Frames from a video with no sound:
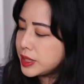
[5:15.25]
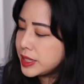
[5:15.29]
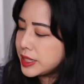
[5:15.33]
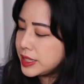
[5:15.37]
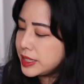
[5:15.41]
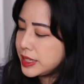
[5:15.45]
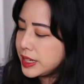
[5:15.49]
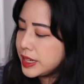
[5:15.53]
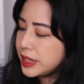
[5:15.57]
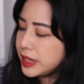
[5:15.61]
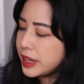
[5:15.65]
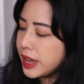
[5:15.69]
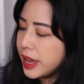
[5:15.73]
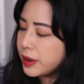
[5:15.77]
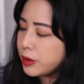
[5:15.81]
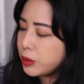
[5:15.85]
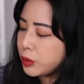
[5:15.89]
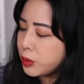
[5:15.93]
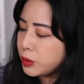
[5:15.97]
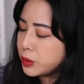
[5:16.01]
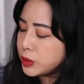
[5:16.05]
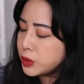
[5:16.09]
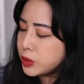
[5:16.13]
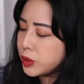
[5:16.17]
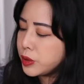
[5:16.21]
stick, and
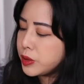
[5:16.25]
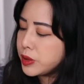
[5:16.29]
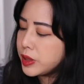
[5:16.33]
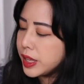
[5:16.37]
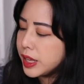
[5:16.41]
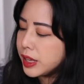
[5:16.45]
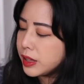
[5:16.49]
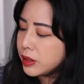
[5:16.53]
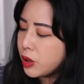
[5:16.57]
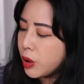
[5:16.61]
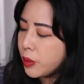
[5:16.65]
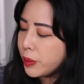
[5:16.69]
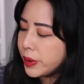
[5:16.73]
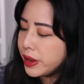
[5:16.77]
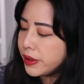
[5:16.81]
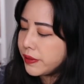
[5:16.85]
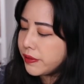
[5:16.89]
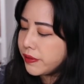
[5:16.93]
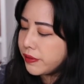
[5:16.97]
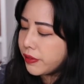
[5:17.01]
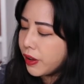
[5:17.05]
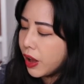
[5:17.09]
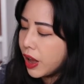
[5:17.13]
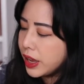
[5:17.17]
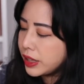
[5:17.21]
also the Glowy
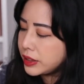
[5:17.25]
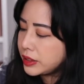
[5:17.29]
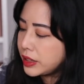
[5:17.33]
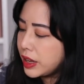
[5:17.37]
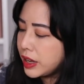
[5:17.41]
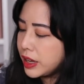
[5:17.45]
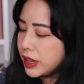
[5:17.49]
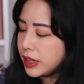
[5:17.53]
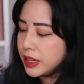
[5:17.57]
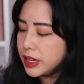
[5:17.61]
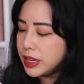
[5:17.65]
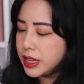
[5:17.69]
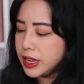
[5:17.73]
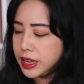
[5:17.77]
filer.